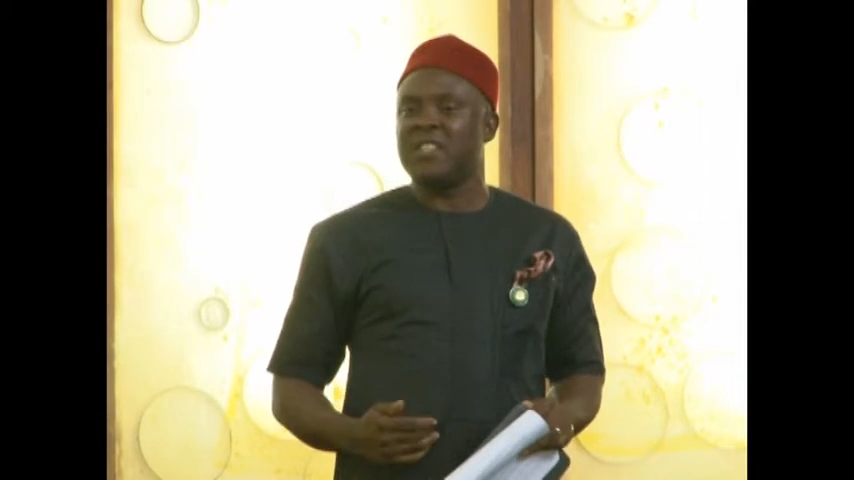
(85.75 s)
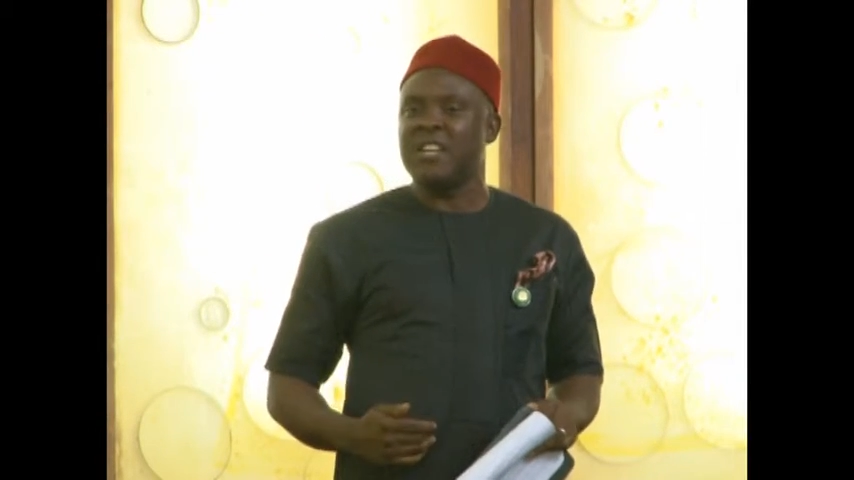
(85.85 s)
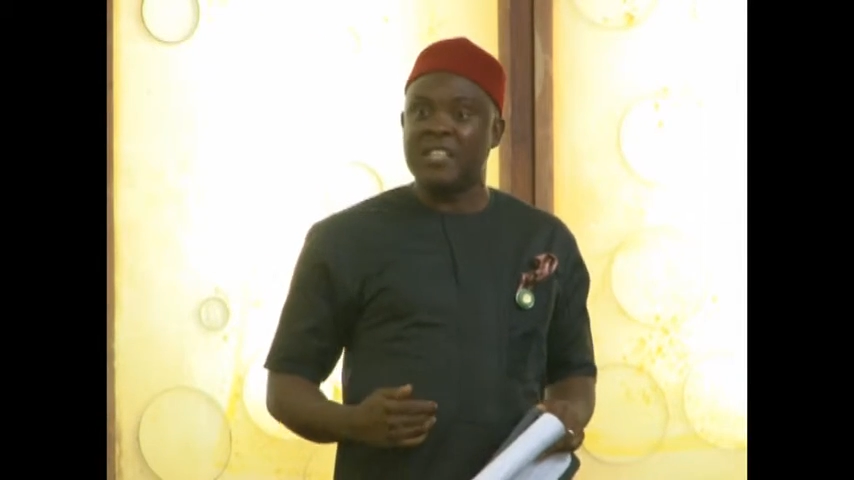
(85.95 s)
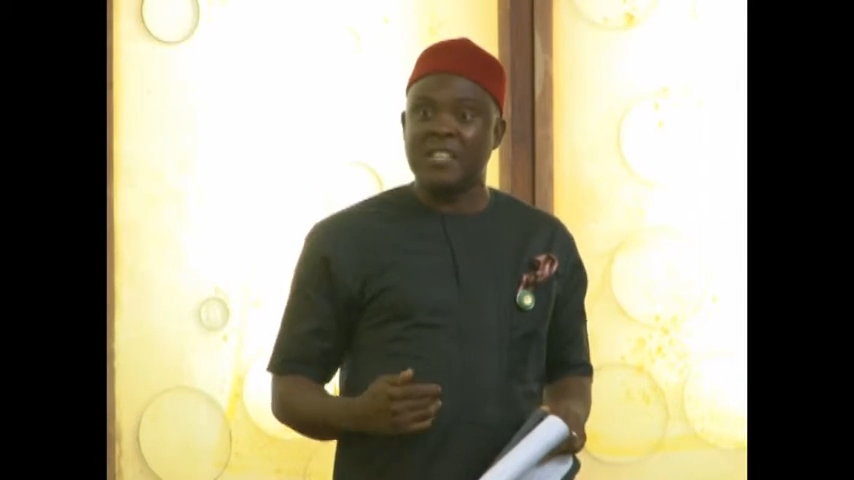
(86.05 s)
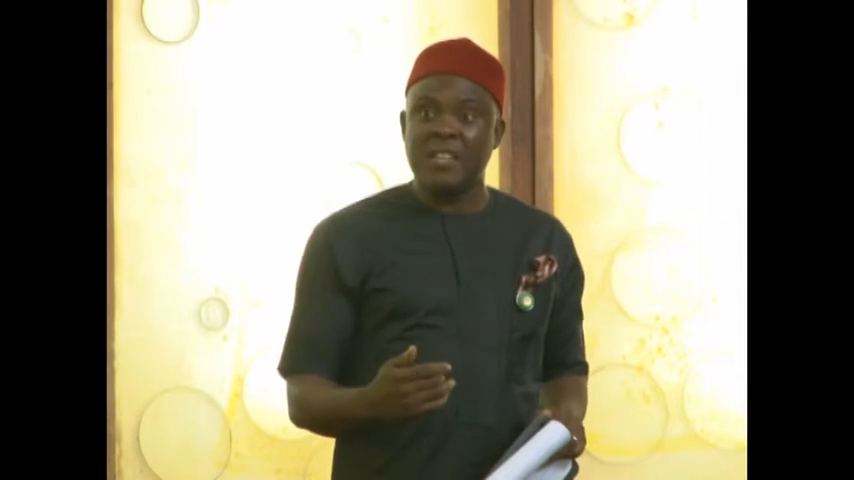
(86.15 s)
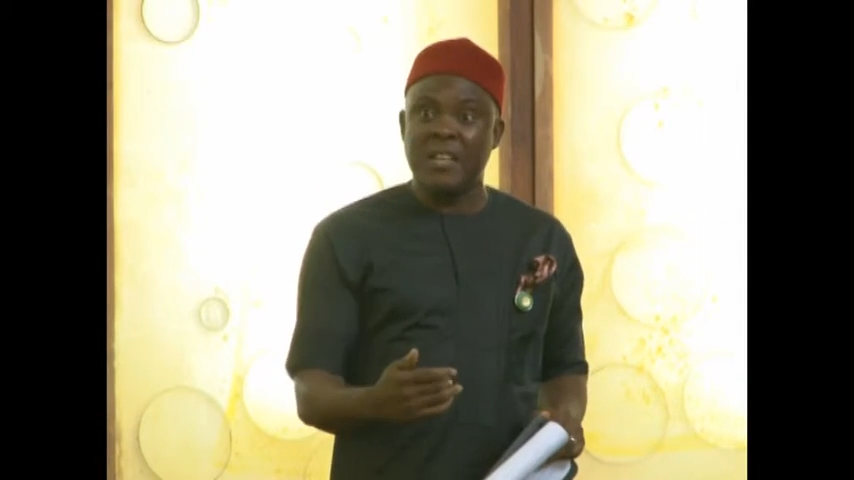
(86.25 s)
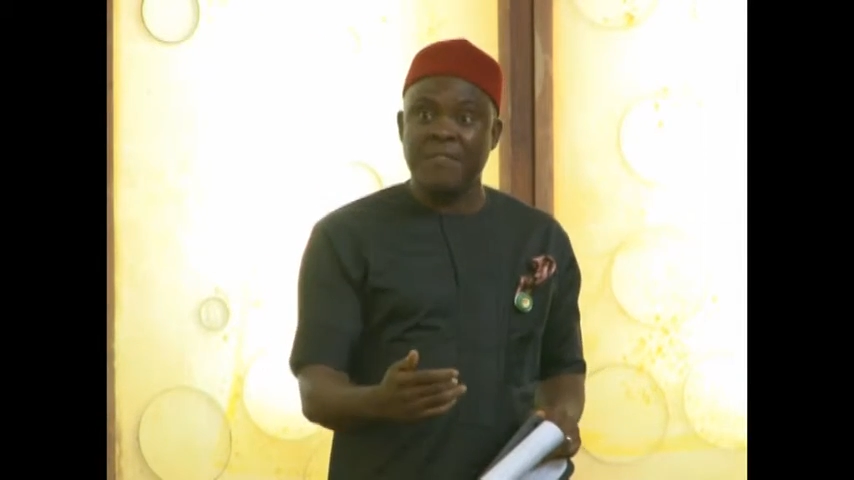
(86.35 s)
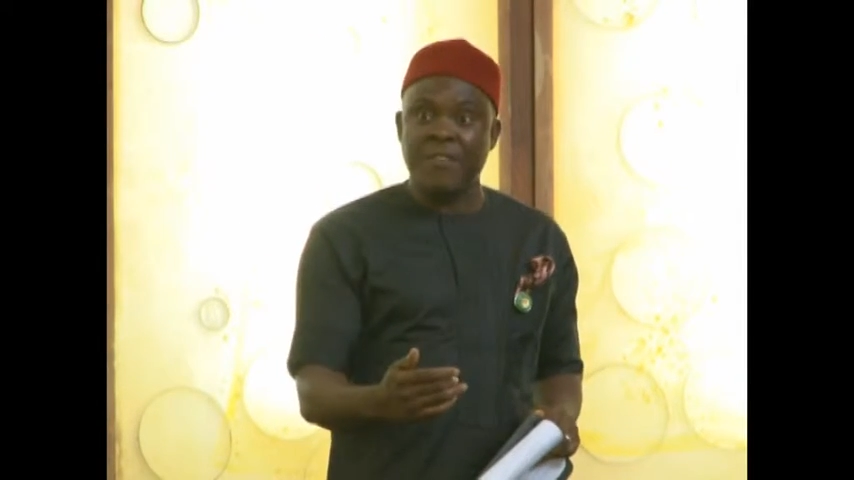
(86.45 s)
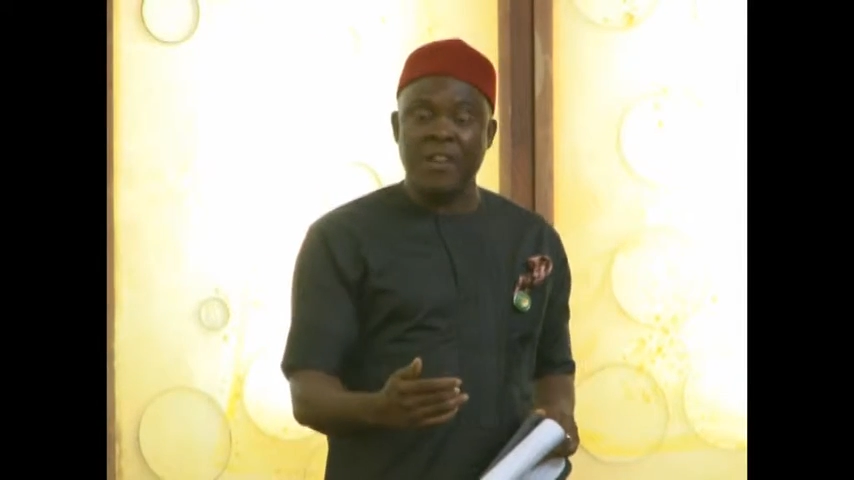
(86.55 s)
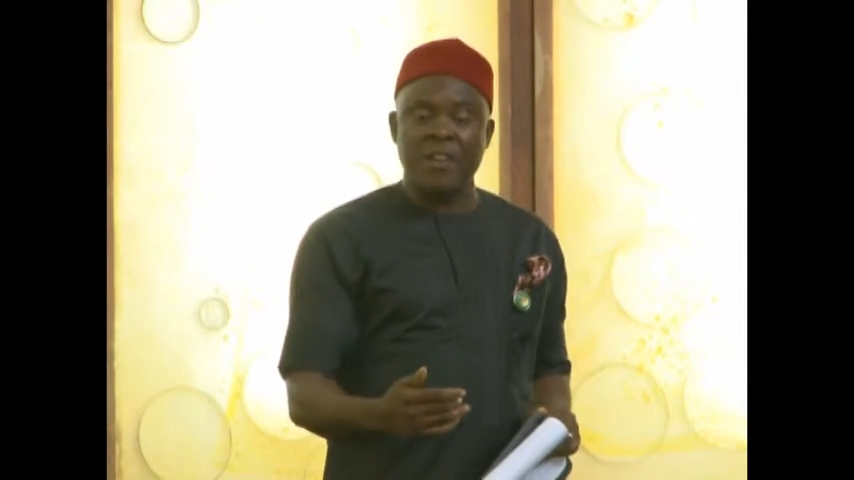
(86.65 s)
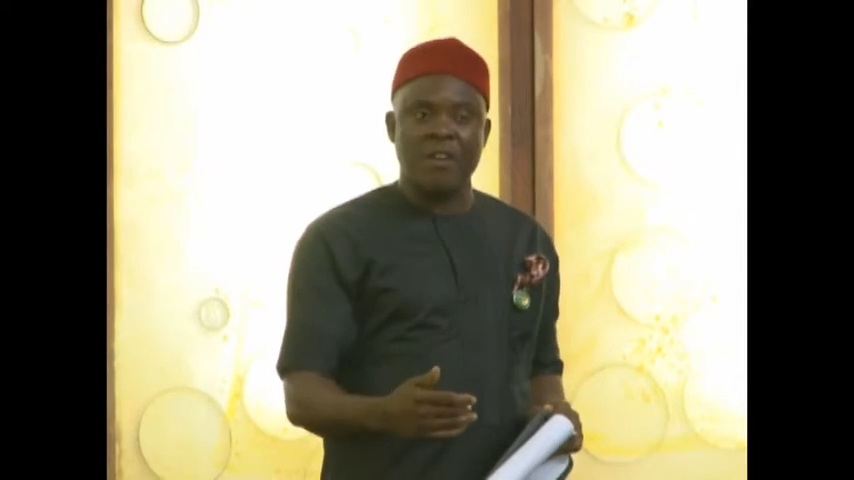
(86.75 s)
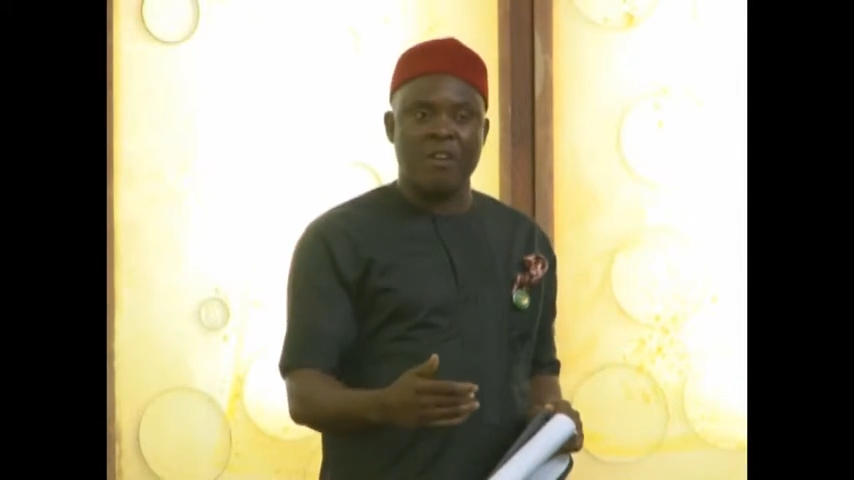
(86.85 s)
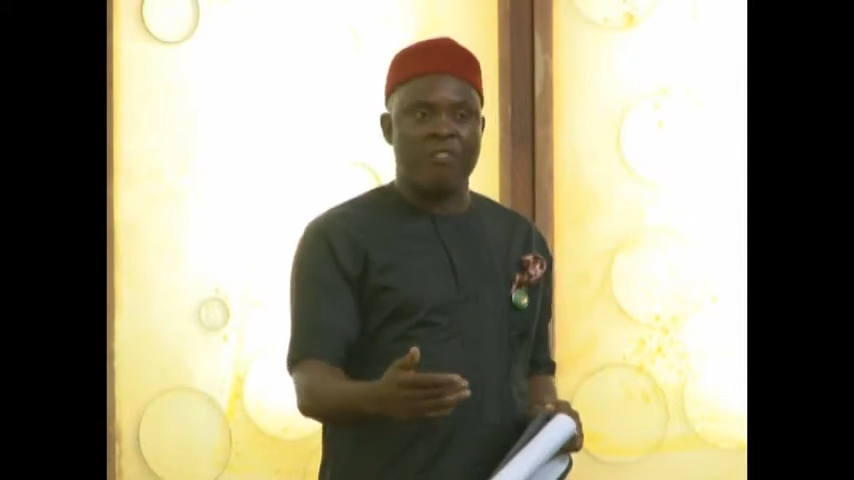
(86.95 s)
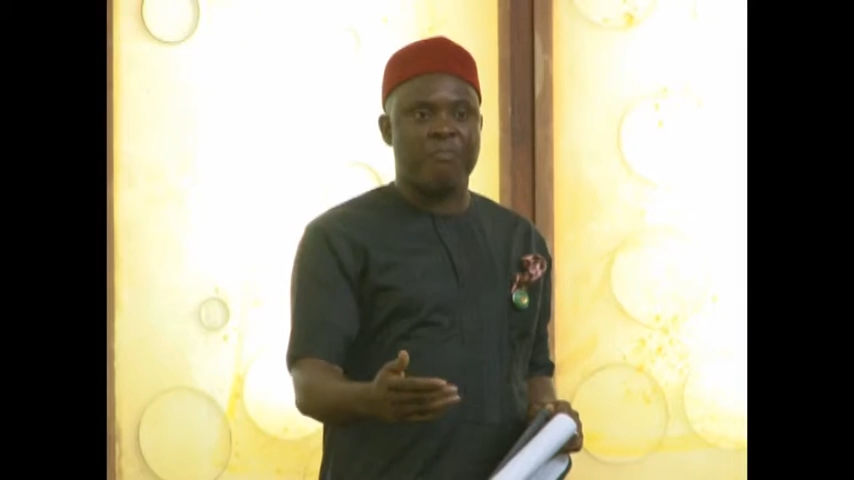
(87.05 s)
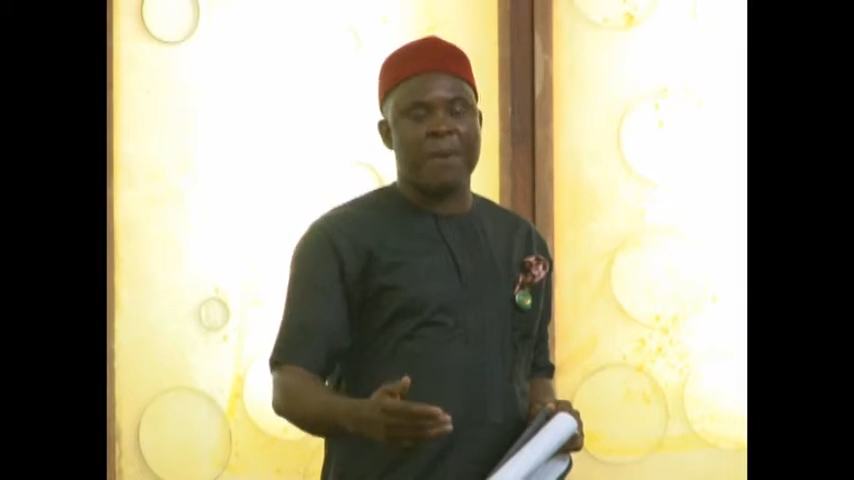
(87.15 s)
in the delivery
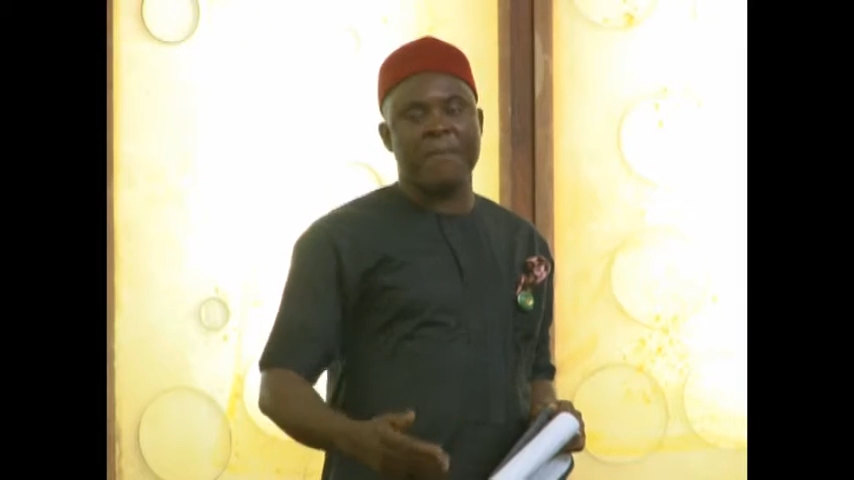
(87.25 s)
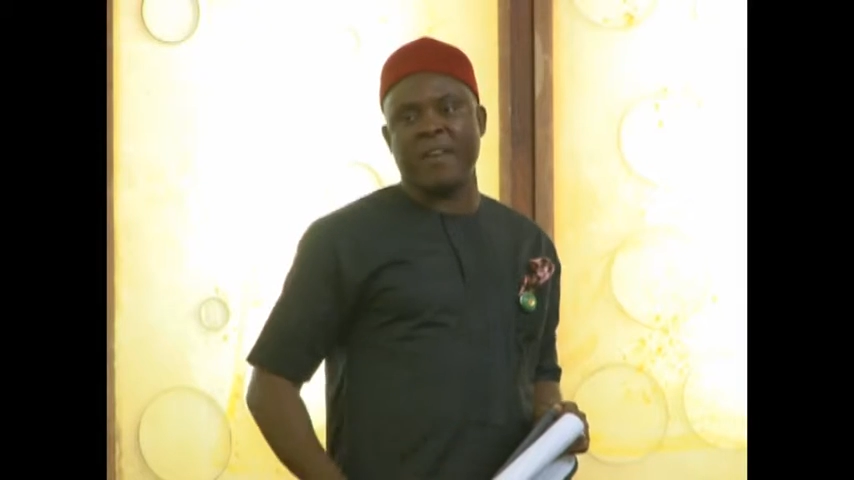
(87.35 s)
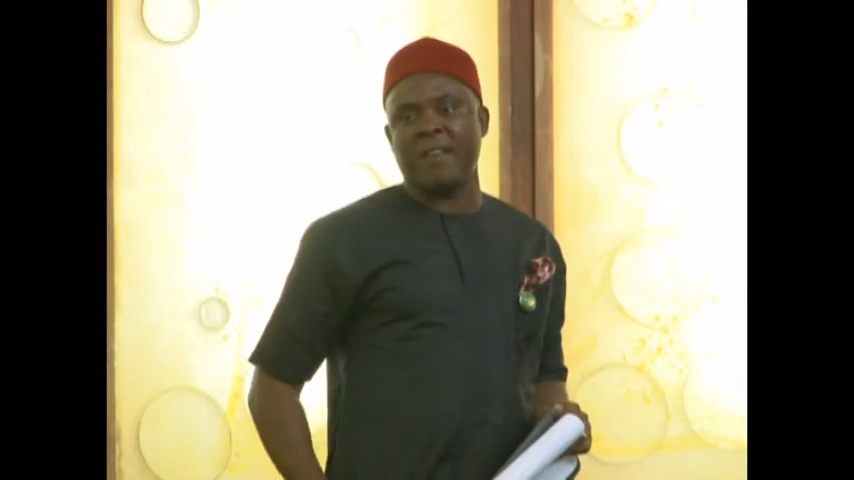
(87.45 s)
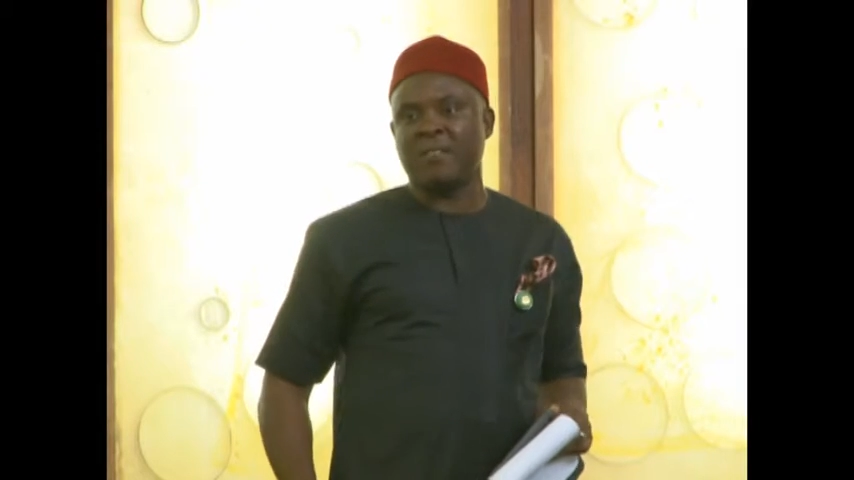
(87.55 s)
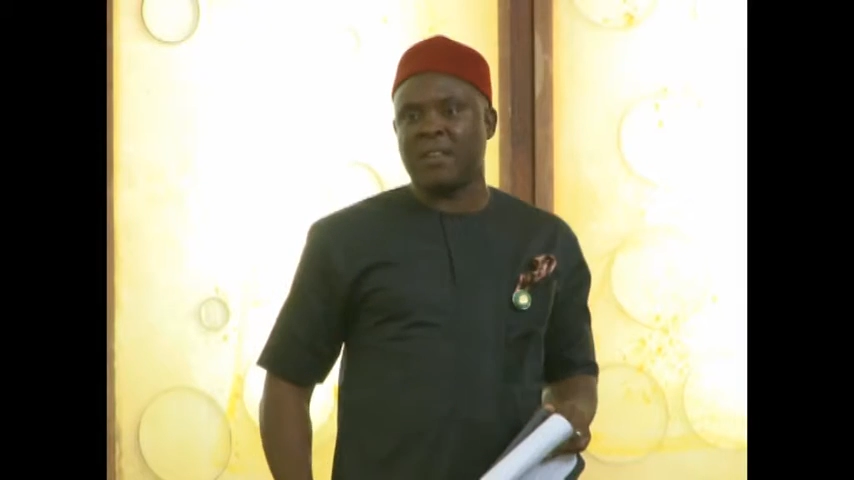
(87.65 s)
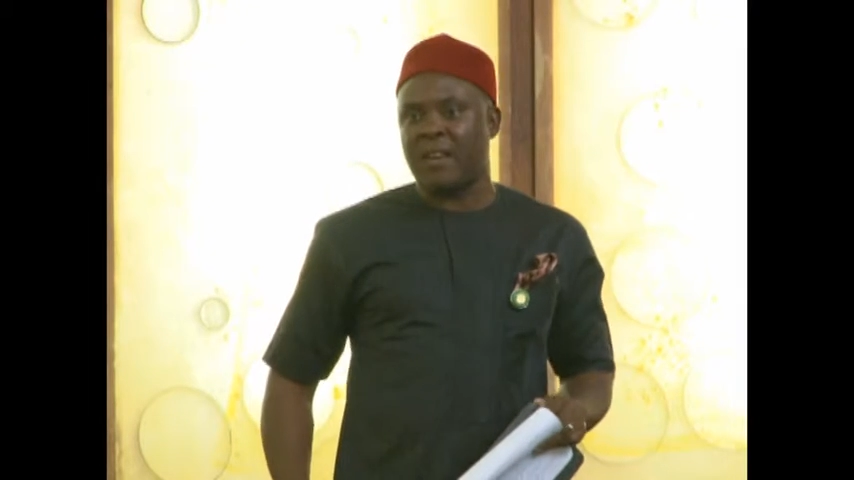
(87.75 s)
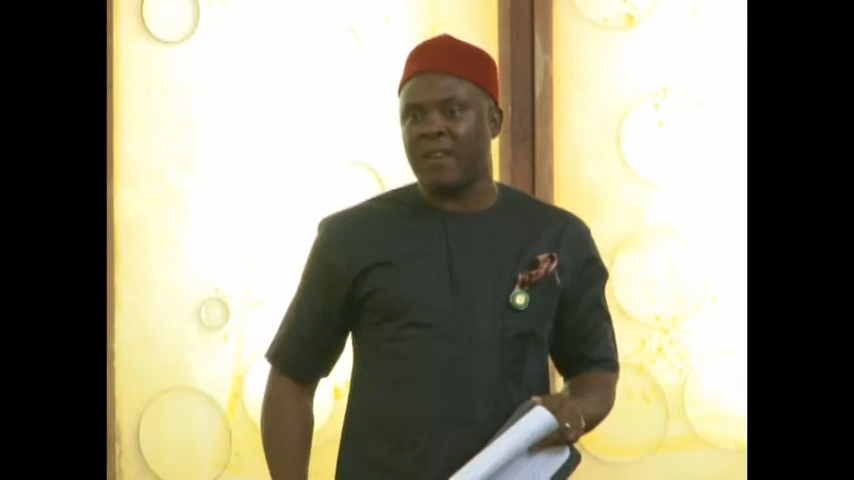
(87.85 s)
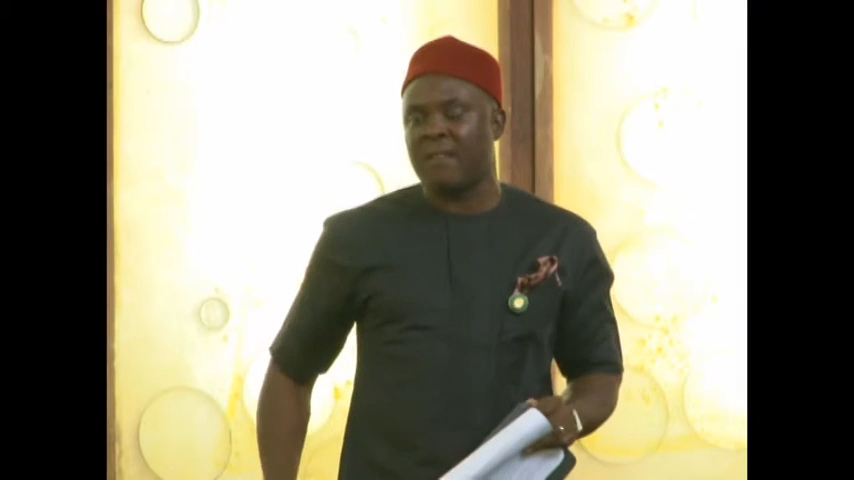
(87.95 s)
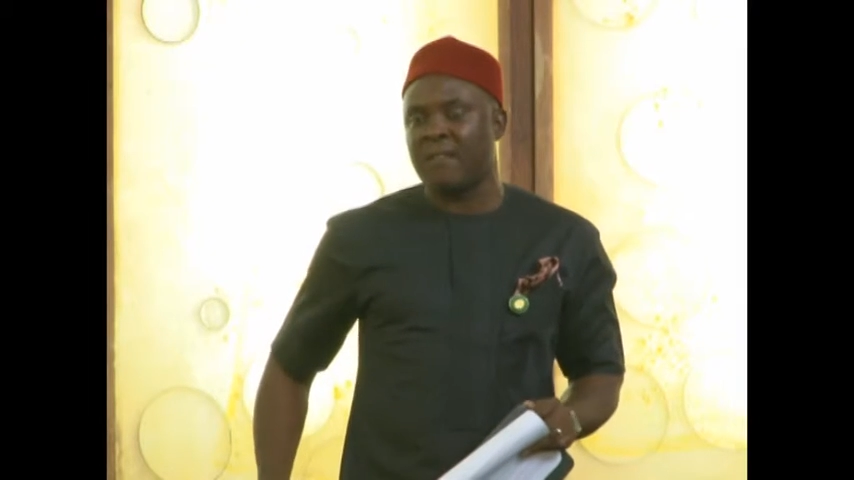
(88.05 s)
of primary health care.